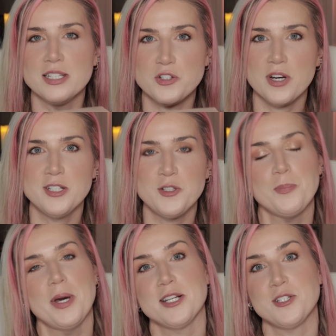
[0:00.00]
Let's try and do
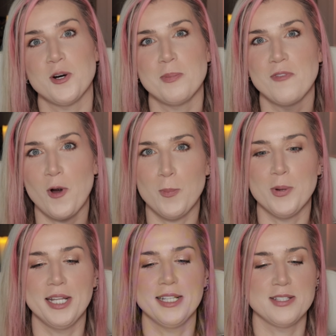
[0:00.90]
a better job of
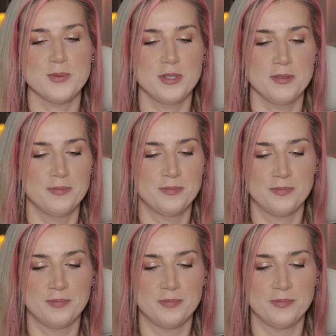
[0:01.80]
opening this one.